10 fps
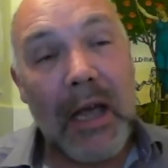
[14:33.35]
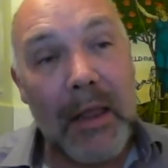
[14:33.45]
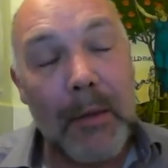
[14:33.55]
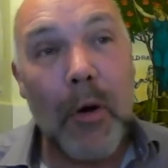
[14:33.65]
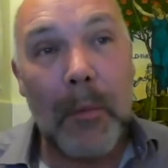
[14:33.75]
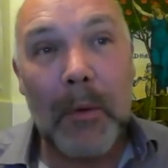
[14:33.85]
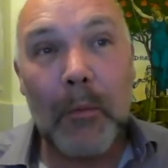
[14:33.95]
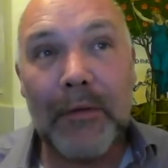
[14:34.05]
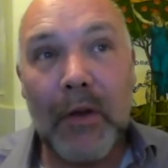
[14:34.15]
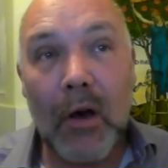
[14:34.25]
And the problem
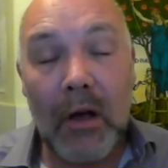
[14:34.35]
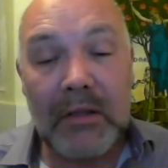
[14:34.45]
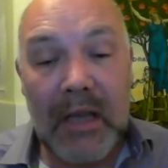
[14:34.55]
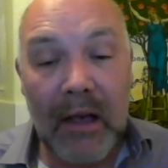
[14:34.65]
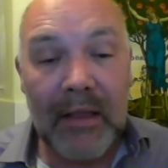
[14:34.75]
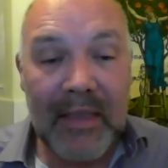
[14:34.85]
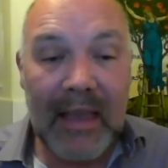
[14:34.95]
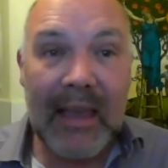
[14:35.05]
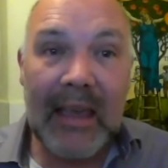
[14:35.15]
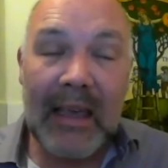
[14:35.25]
we've got, I
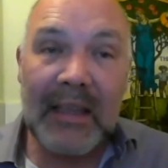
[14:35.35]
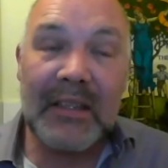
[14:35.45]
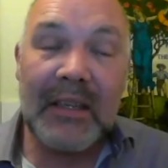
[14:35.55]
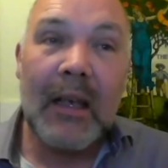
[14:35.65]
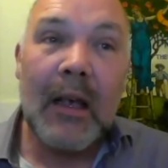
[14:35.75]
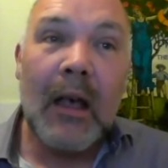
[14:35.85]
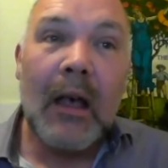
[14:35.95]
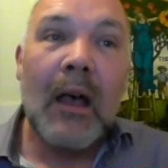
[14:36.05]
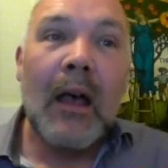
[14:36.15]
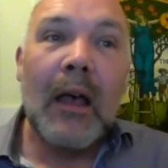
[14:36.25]
think, is
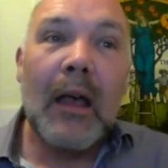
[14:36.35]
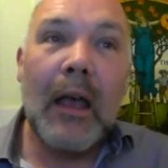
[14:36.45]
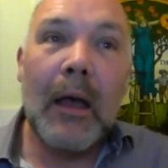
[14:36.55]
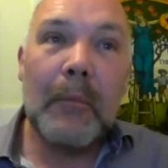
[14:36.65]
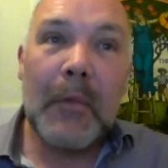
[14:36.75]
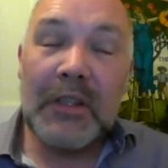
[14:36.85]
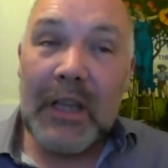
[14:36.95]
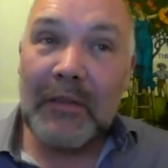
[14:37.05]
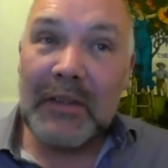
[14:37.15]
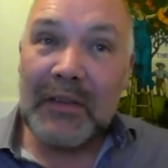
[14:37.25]

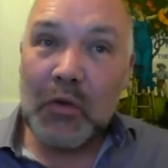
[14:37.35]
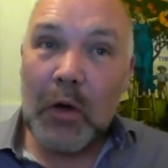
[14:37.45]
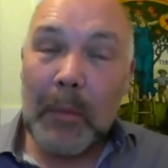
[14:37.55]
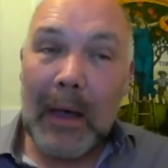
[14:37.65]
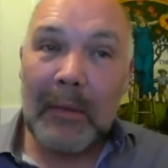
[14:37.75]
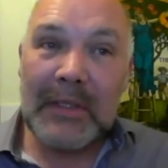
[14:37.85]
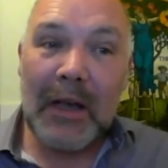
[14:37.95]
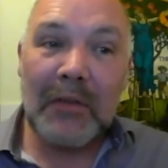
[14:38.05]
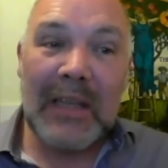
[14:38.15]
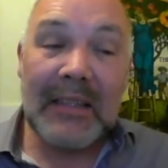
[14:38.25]
Conservatives talk about
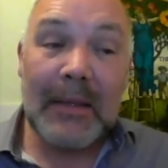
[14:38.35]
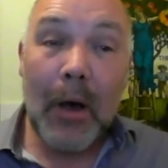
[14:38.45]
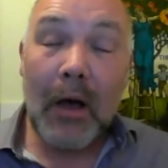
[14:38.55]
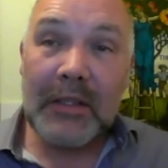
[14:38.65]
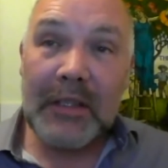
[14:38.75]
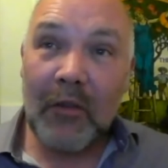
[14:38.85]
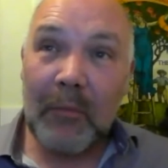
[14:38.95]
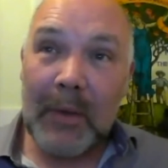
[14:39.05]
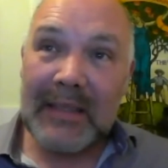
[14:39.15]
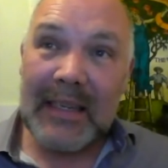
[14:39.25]
themselves as the party of
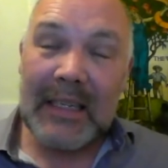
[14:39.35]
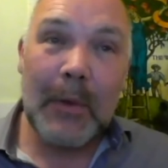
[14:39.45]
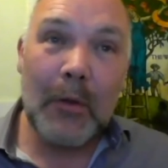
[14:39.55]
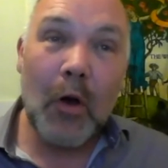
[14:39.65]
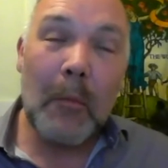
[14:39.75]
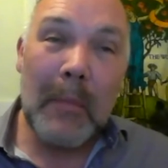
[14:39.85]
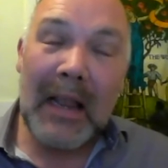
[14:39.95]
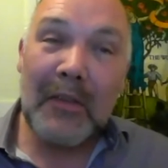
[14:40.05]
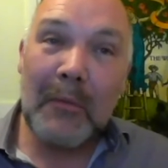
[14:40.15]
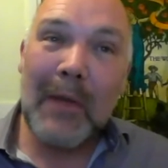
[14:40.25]
business, but not many
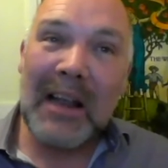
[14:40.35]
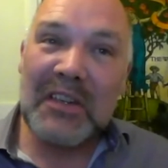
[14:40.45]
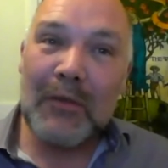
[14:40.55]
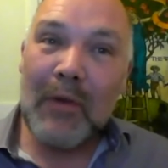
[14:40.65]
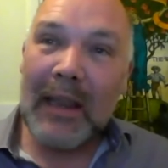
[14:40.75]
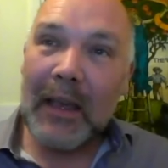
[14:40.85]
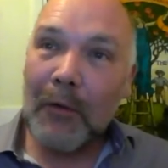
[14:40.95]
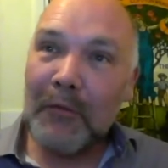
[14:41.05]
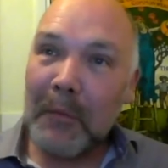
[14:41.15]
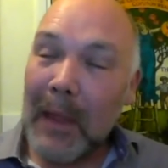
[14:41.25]
of them actually really
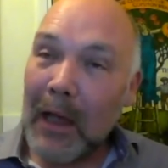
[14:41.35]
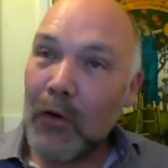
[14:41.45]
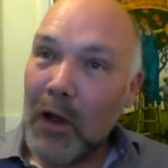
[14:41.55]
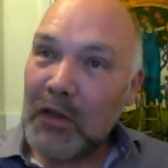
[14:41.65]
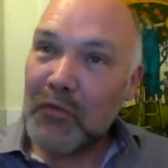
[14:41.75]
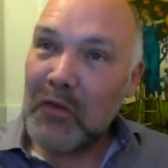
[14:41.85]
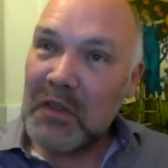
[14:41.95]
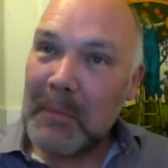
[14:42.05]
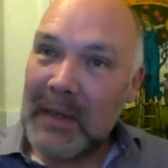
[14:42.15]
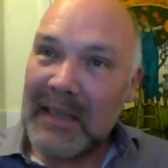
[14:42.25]
come from that grassroots
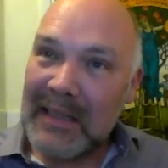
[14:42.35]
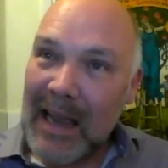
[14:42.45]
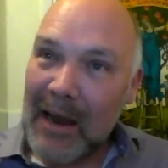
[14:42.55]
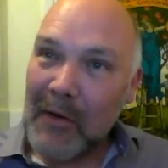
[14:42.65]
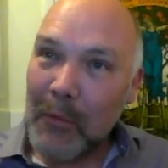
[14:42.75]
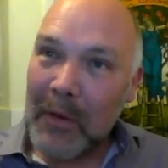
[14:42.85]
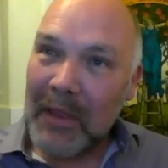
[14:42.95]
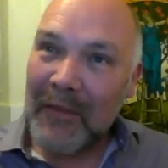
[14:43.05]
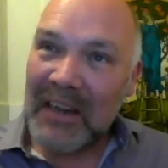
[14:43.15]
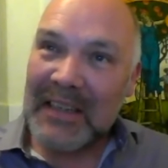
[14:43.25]
business area where they've
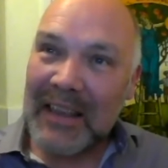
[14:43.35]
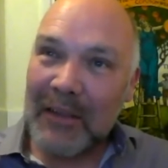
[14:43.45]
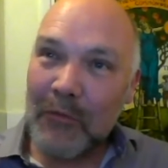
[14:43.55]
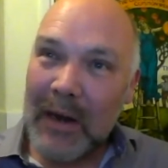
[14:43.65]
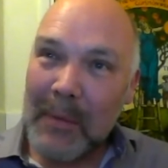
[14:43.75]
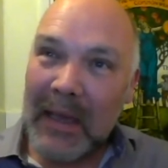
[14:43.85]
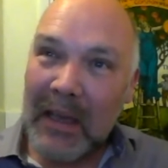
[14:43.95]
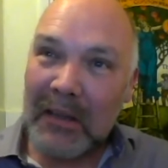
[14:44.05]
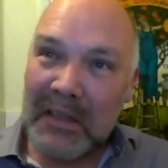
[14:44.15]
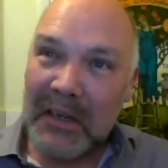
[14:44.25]
actually really been
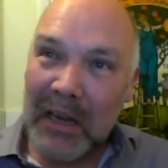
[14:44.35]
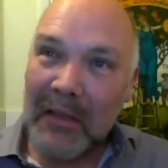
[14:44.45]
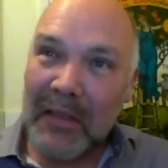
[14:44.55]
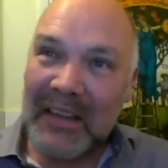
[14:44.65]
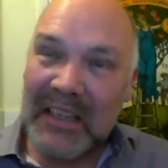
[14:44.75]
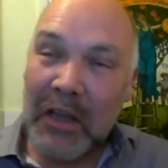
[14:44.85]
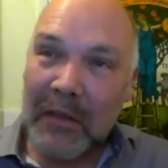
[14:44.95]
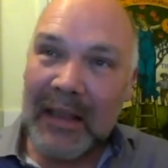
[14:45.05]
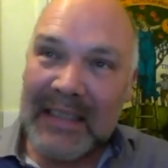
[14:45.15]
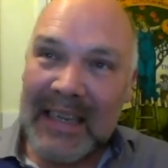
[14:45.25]
cut, they've had to cut
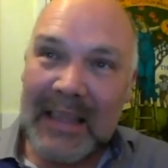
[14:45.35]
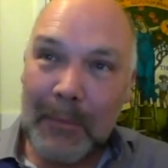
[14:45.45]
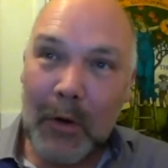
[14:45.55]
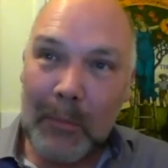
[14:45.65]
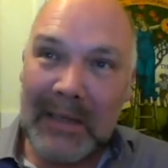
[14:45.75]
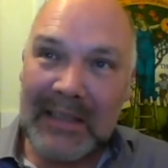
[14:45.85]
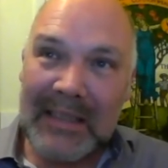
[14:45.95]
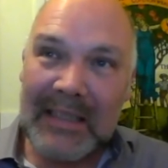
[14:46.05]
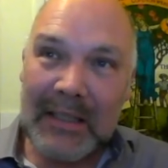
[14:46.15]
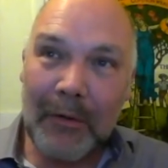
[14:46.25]
their teeth and build
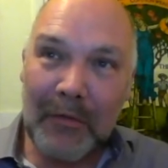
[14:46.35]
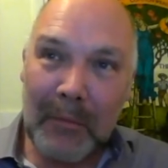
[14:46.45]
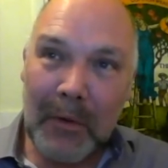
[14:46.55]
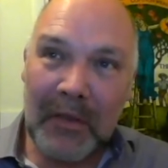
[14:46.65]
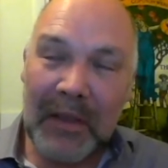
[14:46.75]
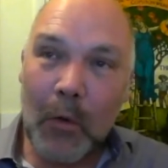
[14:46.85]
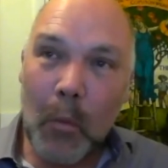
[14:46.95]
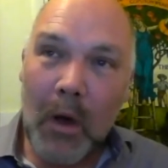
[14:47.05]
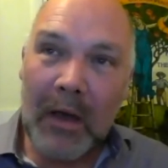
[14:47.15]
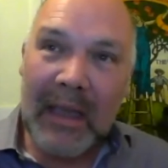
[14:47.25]
businesses up from nothing, or
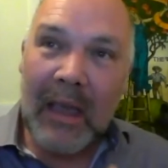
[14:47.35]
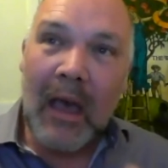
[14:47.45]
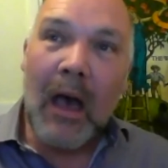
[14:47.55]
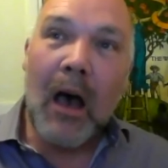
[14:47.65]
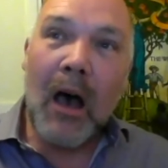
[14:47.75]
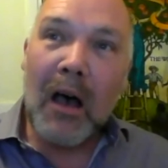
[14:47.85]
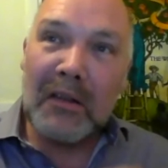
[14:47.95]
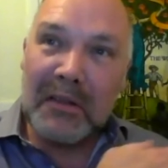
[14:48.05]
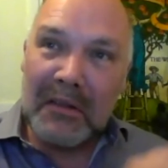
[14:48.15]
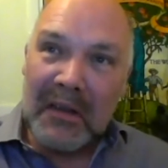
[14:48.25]
working
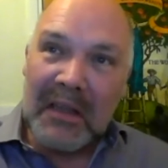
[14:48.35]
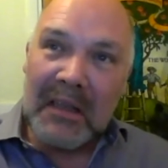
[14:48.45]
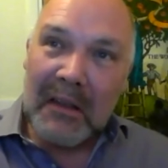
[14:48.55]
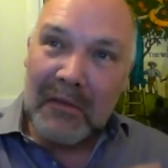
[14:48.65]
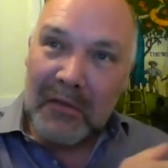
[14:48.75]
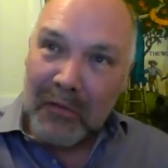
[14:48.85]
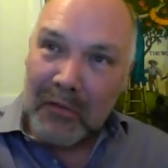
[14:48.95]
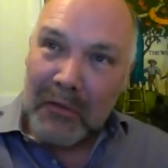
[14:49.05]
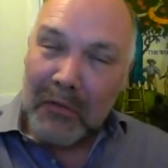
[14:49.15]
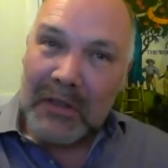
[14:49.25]
hard and
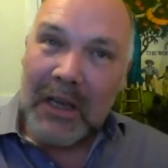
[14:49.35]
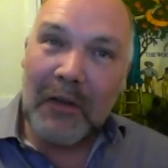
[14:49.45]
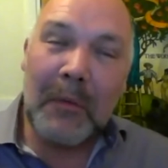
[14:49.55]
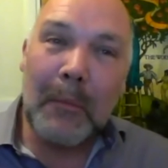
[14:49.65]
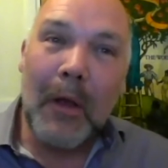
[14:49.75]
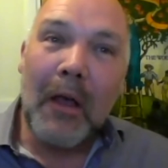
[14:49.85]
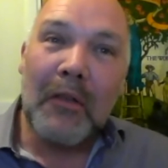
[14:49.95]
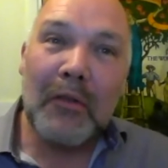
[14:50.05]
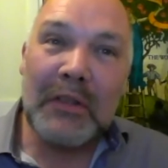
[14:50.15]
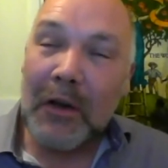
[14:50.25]
through
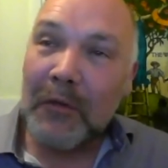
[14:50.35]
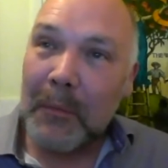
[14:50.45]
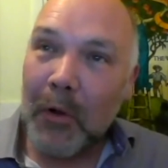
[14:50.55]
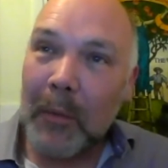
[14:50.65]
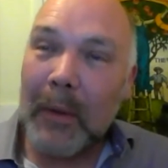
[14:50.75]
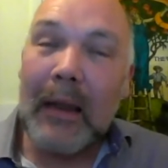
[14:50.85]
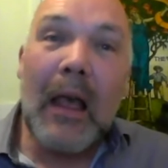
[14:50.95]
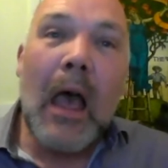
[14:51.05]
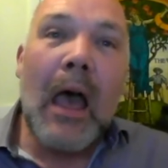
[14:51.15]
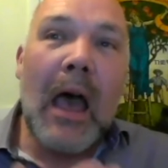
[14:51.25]
self-employment.
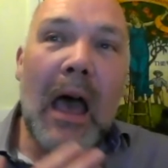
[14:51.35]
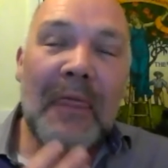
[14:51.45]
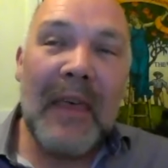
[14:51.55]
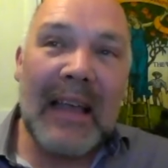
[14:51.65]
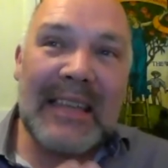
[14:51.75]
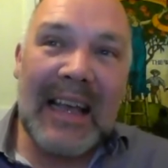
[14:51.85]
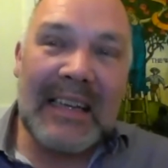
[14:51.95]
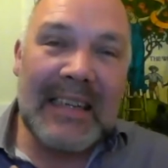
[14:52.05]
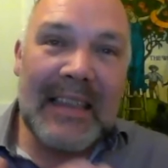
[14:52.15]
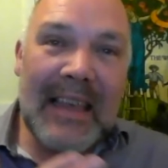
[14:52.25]
And that's
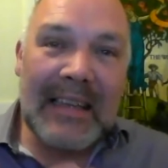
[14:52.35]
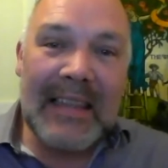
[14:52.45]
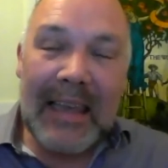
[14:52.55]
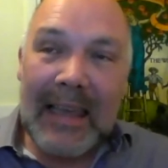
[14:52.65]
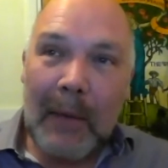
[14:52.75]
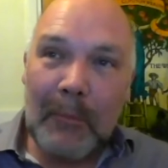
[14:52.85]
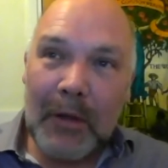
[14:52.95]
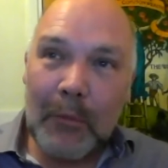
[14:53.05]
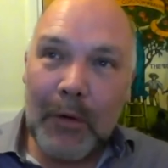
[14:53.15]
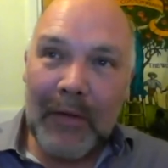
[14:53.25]
the gap
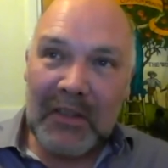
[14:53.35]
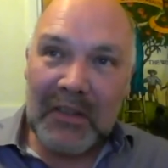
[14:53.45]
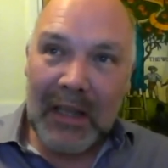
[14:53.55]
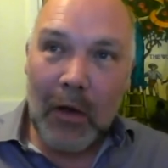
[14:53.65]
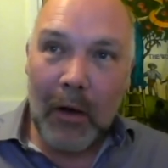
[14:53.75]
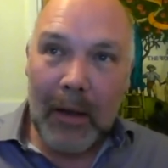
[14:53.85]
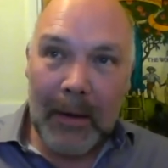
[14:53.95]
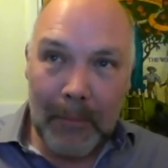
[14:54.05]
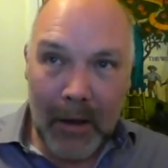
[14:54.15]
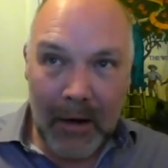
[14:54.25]
that we've actually got
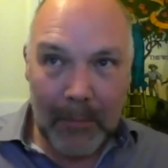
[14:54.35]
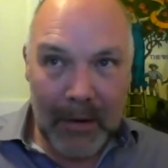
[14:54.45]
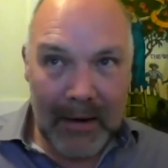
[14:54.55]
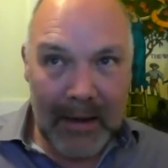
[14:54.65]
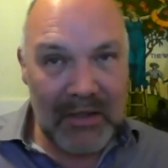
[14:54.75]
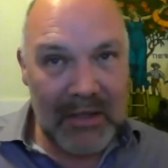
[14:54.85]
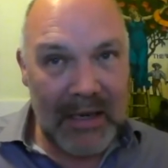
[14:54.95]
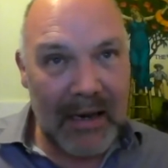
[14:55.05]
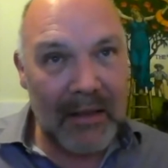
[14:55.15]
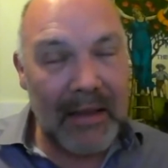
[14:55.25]
in Parliament, actually.
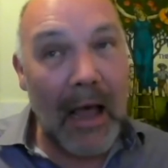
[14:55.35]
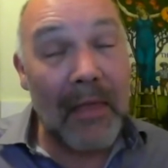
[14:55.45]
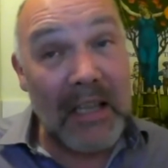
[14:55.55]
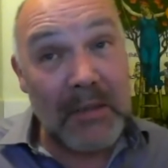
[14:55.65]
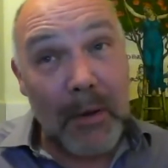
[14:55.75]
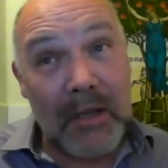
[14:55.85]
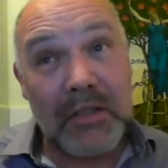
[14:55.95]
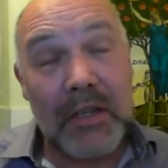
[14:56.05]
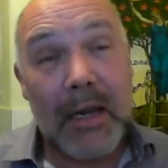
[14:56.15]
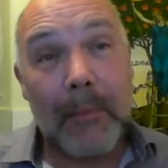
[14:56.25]
And I think, and that's my
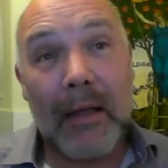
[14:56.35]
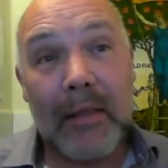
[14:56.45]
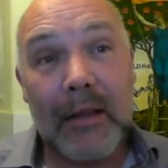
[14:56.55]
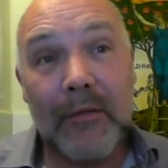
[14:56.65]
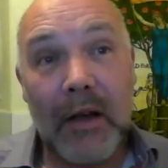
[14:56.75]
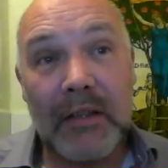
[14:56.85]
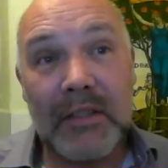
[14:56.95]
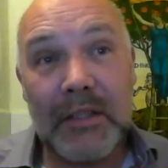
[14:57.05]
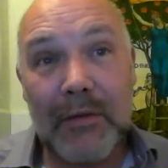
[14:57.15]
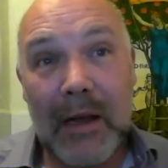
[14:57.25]
concern about the
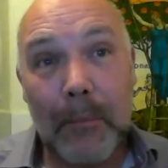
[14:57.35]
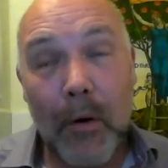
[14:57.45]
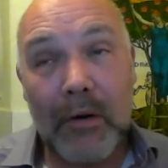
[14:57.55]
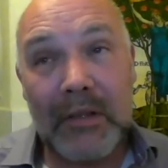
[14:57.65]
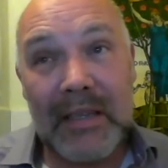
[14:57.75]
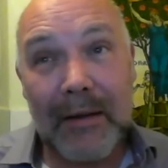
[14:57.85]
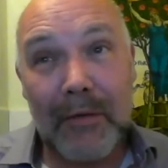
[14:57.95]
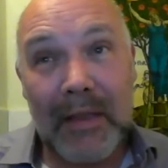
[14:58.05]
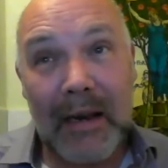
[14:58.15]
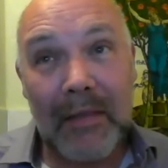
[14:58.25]
advisors around Boris and
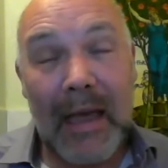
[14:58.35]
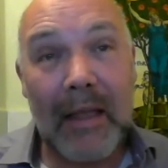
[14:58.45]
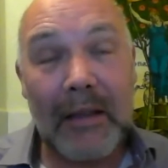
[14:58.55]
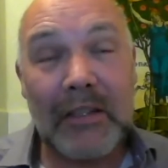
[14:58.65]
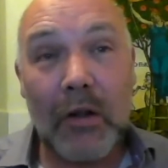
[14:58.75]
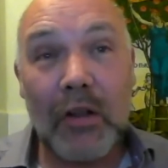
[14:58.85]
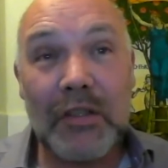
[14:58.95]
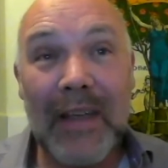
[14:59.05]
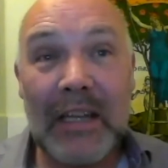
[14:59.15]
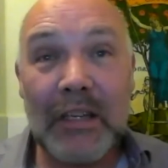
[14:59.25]
everything like that. He's got lots
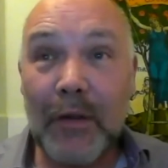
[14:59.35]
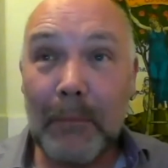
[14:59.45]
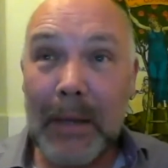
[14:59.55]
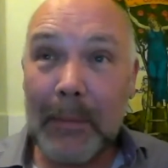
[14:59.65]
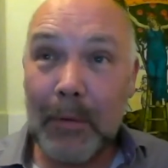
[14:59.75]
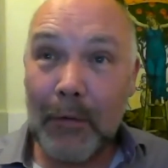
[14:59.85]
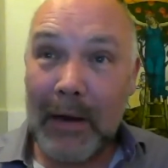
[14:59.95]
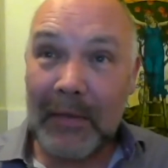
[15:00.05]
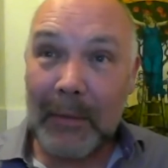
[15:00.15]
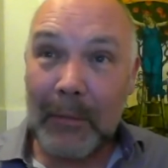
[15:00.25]
of hedge fund people
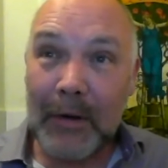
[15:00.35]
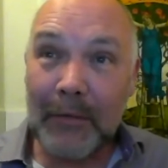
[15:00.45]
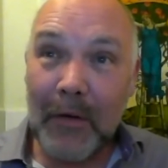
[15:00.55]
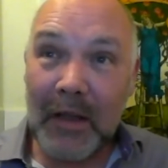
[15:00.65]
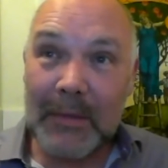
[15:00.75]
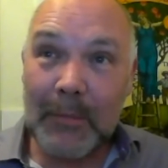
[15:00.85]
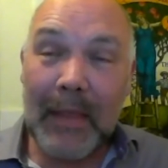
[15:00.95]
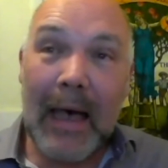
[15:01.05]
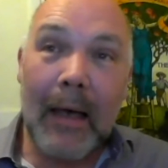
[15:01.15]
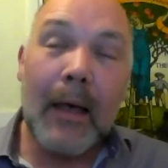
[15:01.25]
around them who can advise him on that.